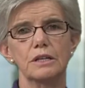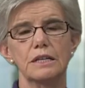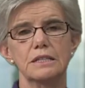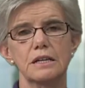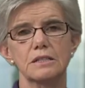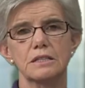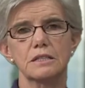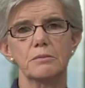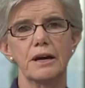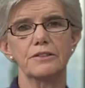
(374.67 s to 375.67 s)
it tells
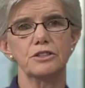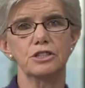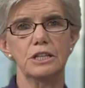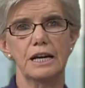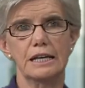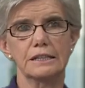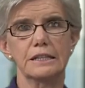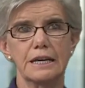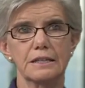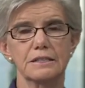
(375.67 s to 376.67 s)
us about the genetic links.